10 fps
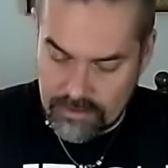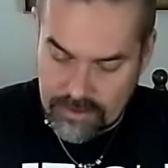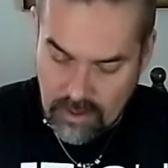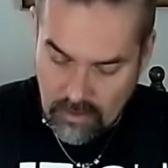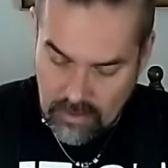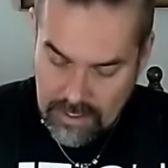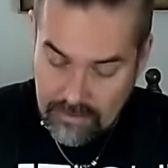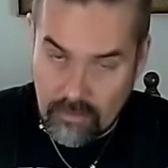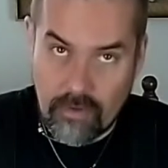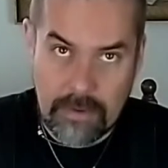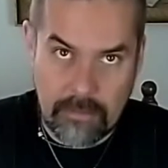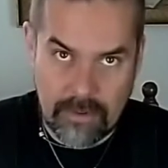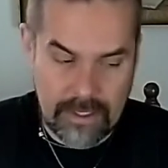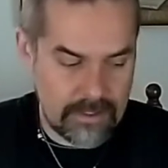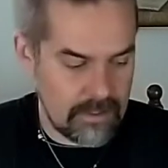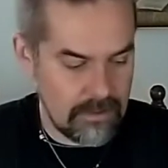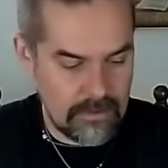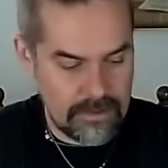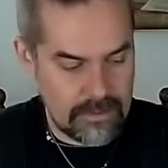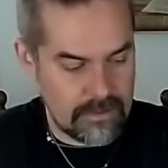So, and remember, this
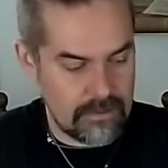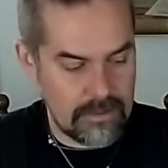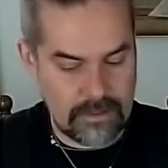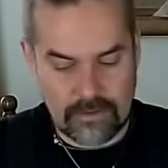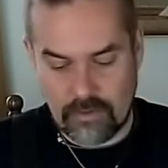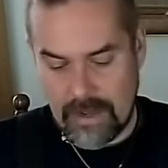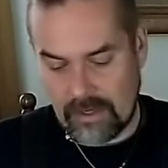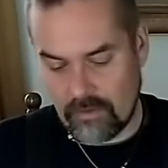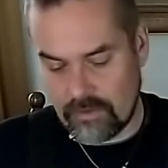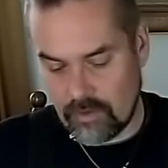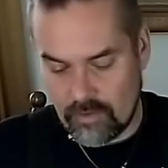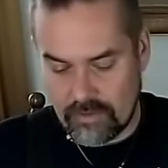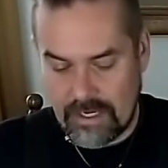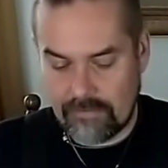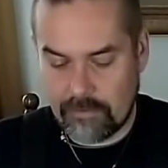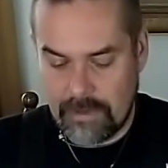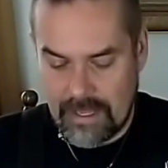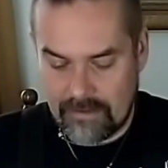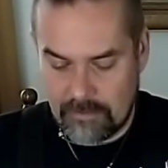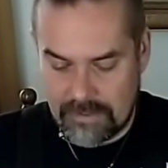is tomatoes, so you don't have to
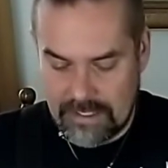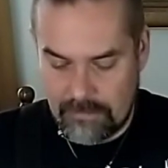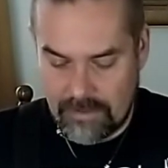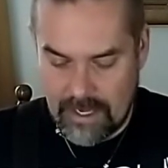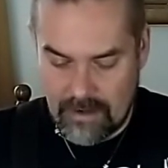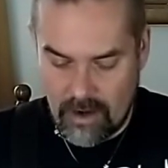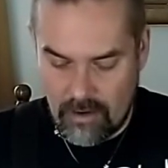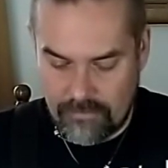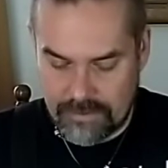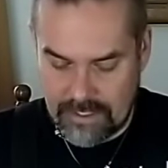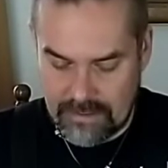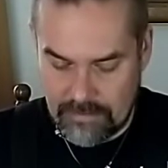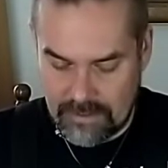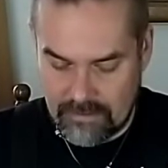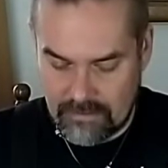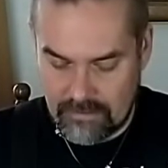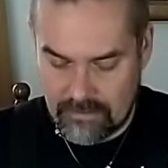plant them deep, like 1/2 centimeter.